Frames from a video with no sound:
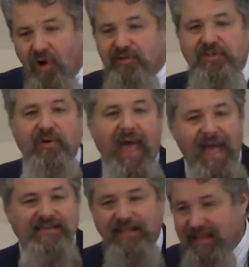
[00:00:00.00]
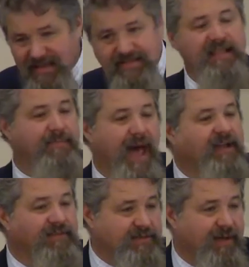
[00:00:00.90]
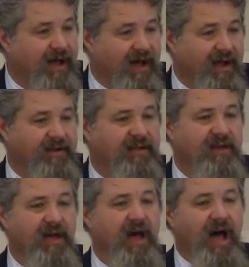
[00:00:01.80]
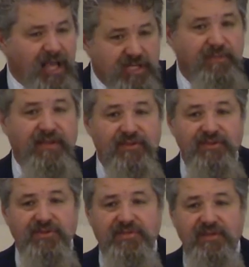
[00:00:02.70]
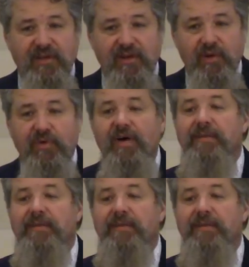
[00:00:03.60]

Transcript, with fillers: also has, at least in the back of his mind, husbands with